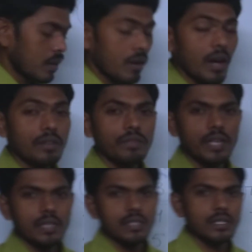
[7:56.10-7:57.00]

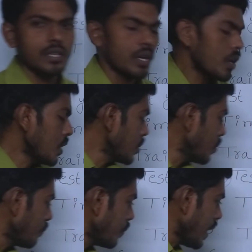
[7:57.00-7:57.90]
confidence
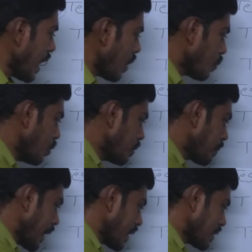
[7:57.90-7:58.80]
if we have good
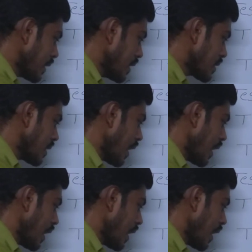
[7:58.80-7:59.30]
practice